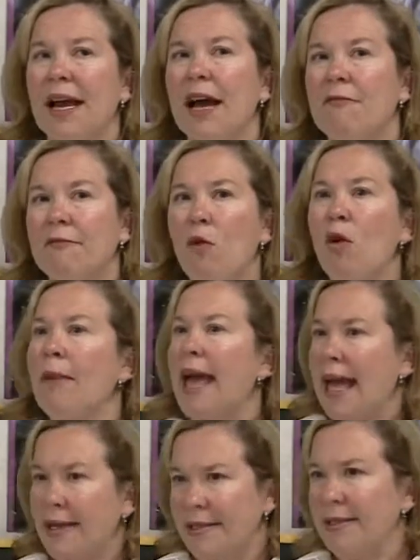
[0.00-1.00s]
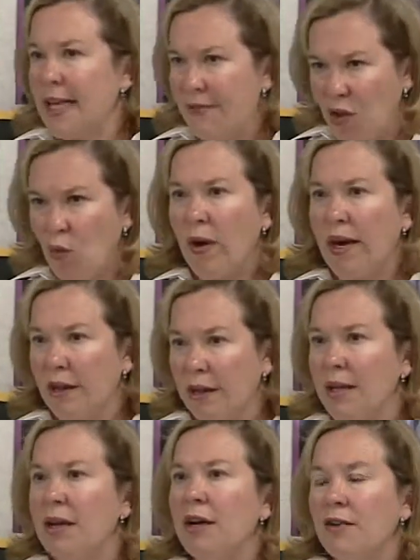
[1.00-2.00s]
a format, if you will,
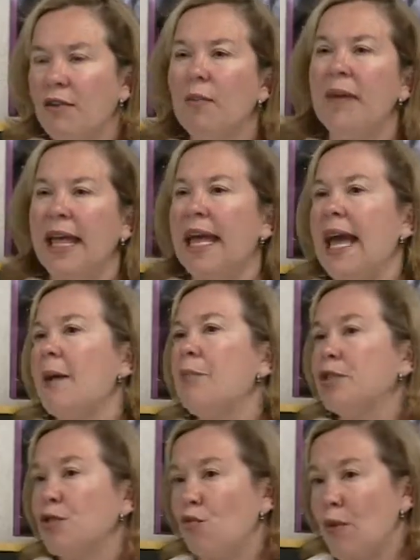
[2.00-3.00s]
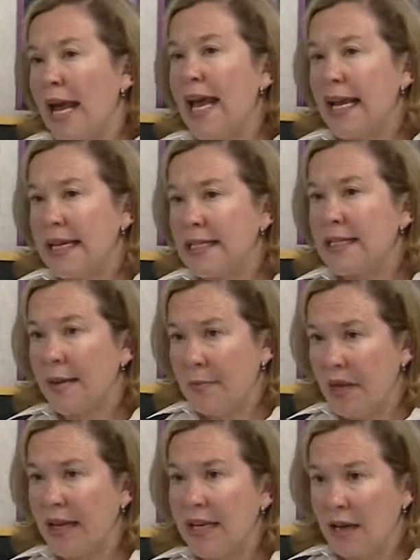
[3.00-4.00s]
for being able to raise $1
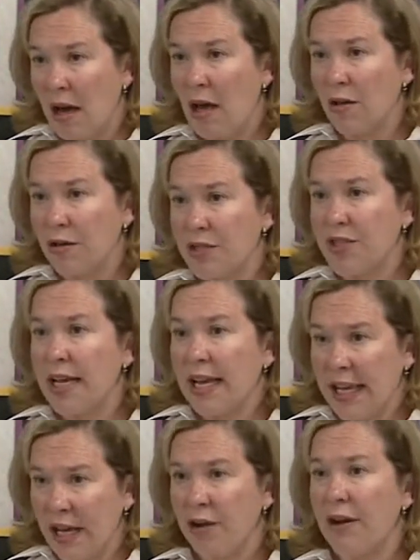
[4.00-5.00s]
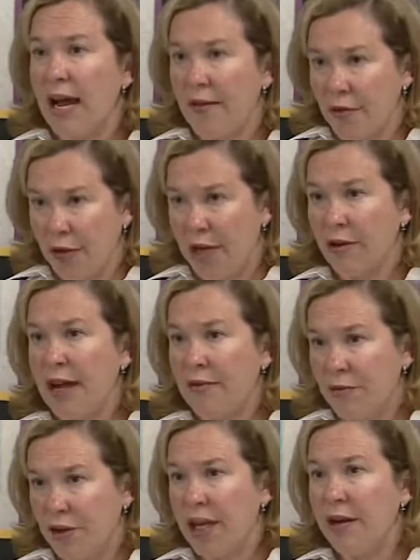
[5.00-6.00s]
million year after year
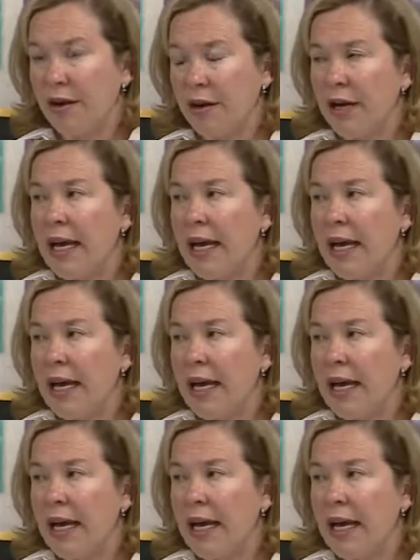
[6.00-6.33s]
after year.